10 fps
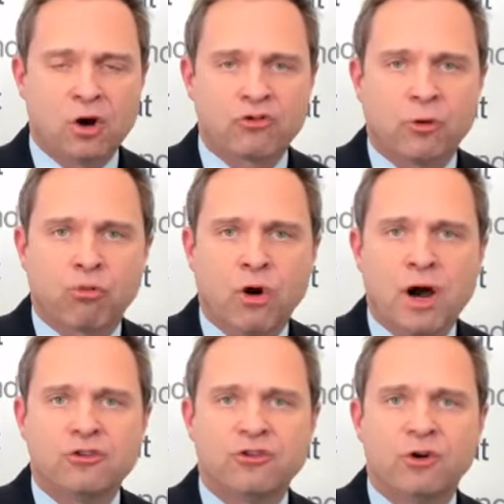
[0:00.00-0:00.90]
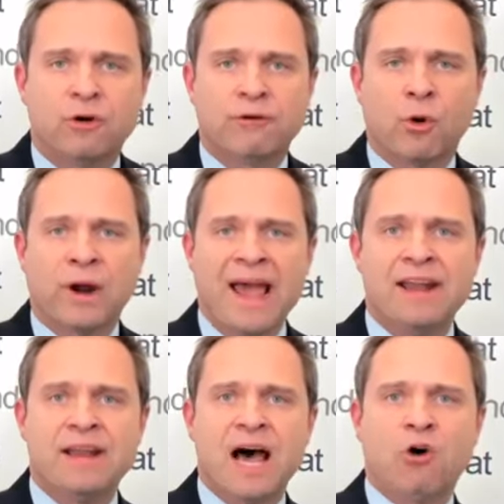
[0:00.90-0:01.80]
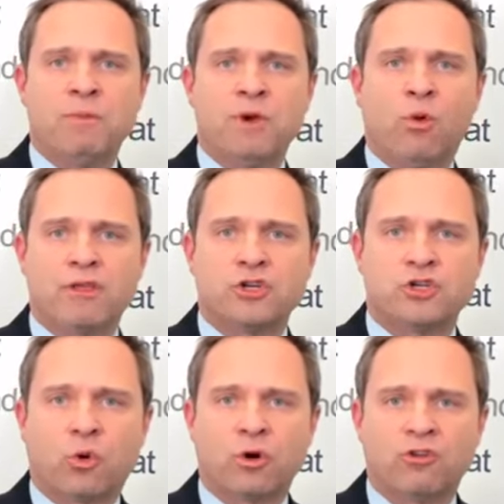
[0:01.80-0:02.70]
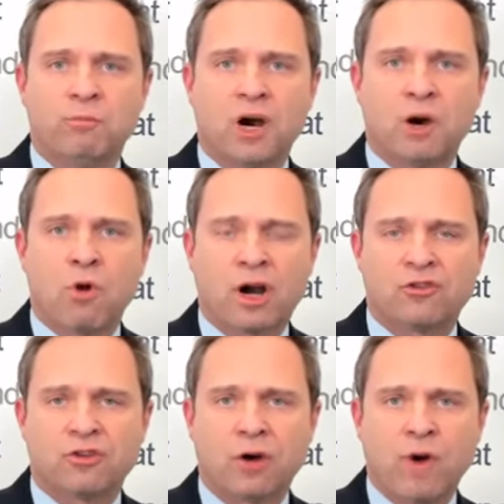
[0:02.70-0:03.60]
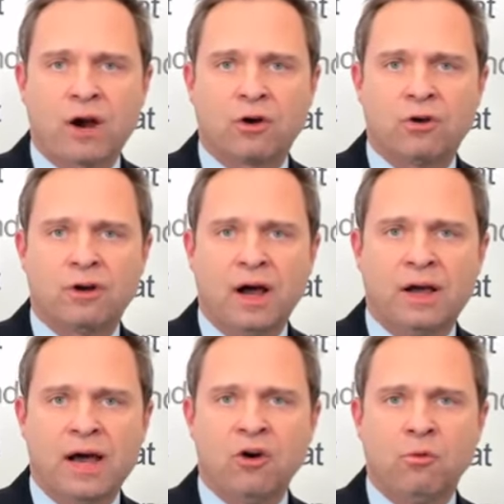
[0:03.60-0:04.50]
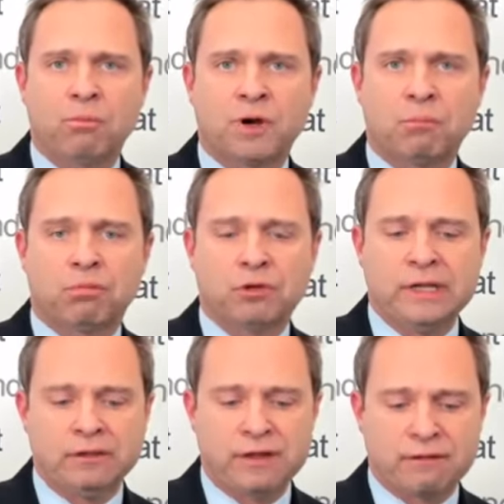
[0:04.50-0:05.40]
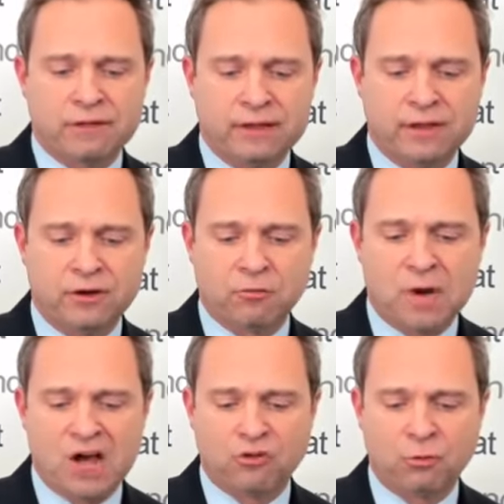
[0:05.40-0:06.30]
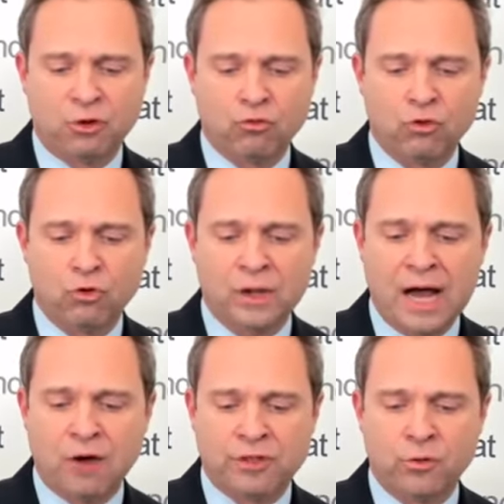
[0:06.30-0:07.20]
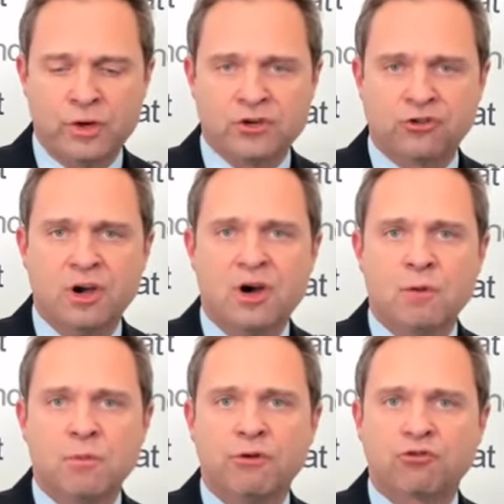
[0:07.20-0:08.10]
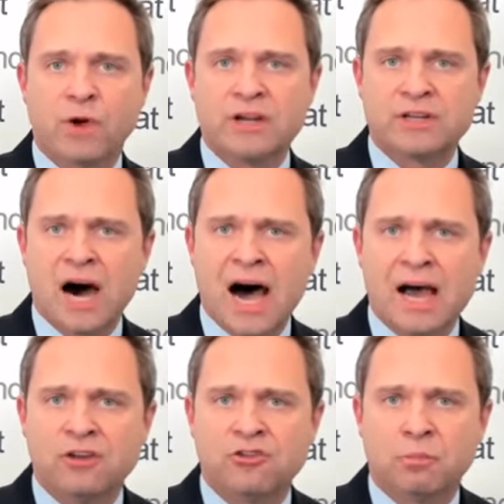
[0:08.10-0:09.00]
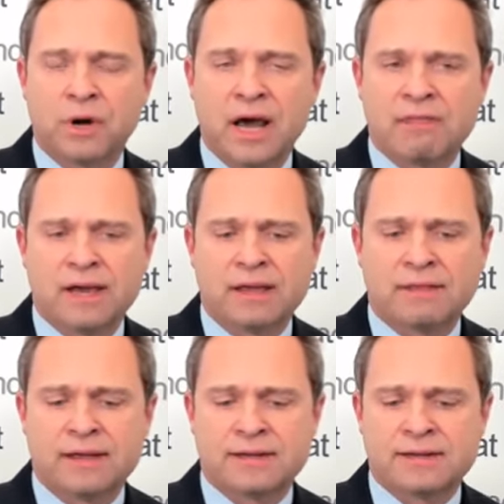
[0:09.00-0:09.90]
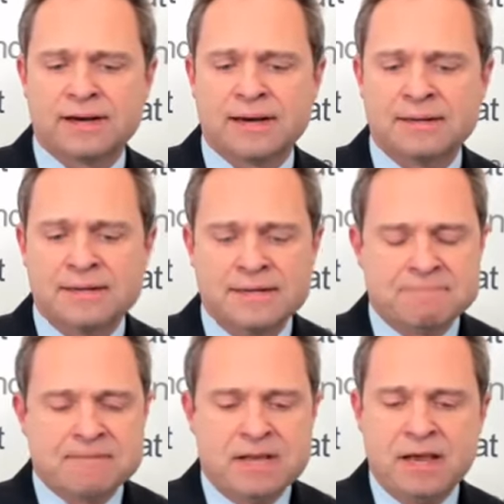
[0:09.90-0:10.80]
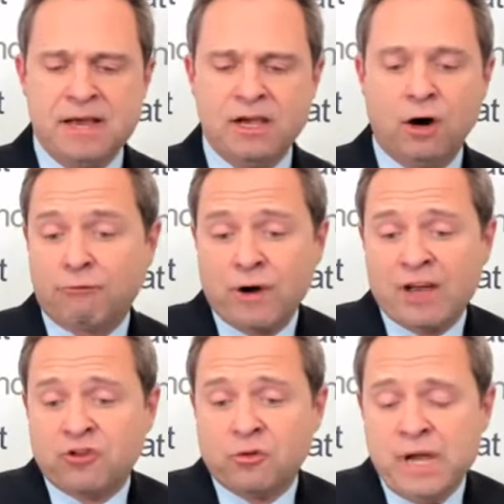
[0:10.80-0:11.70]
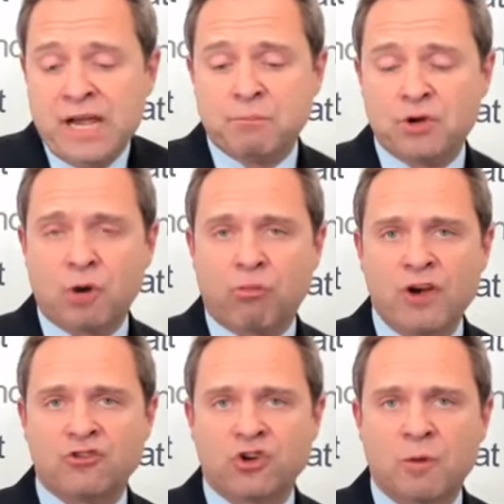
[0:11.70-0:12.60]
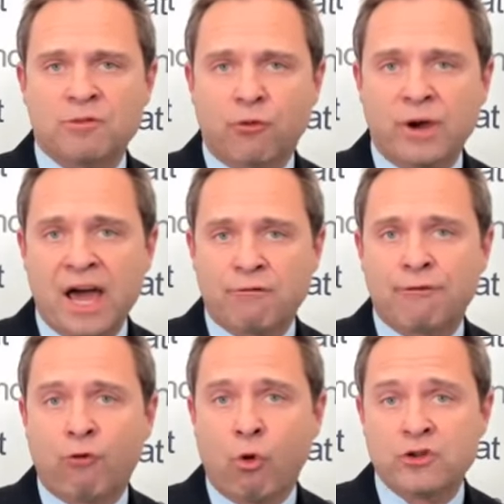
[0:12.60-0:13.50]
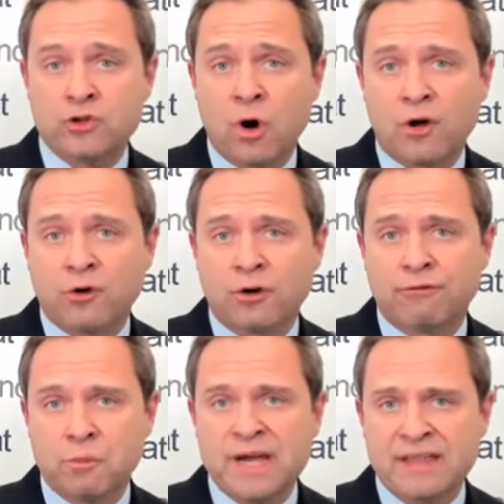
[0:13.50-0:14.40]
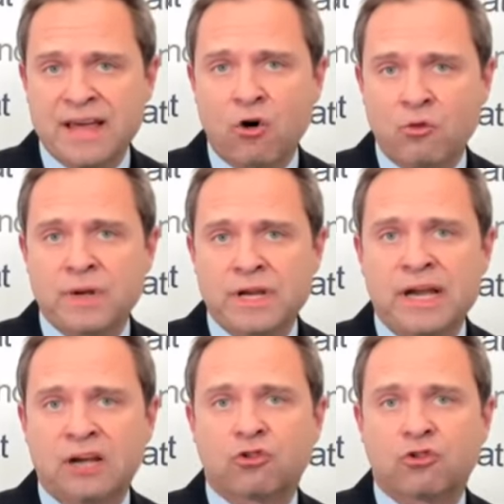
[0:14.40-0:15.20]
and also price. If it were to end now, it would be one of the shortest bear markets on record. I don't completely think that it's possible to rule out that we just move straight to highs, but I think that for S&P in pure price terms, if we got over 4,200, for me, that would be